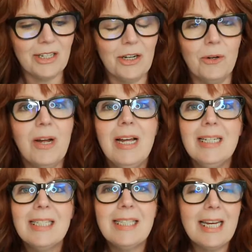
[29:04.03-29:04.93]
So
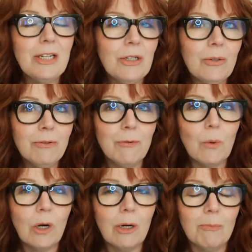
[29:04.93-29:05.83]
stay tuned
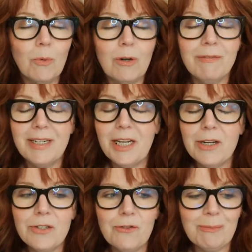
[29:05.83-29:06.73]
for more
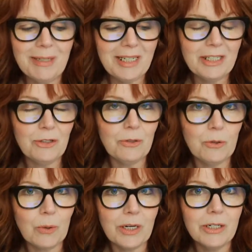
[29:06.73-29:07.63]
videos from me and
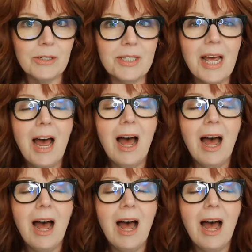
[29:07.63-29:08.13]
tutorials.